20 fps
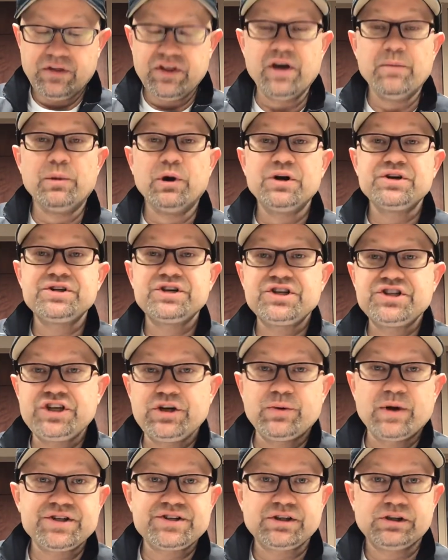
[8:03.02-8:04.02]
The
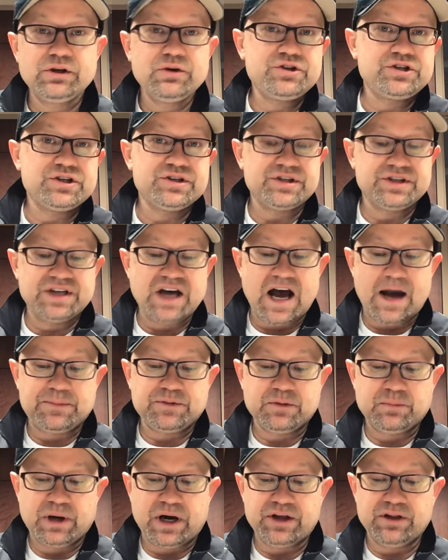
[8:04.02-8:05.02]
emergency resolutions
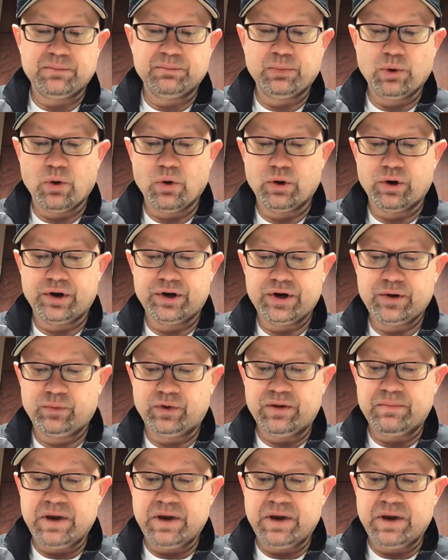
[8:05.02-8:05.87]
adopted by the board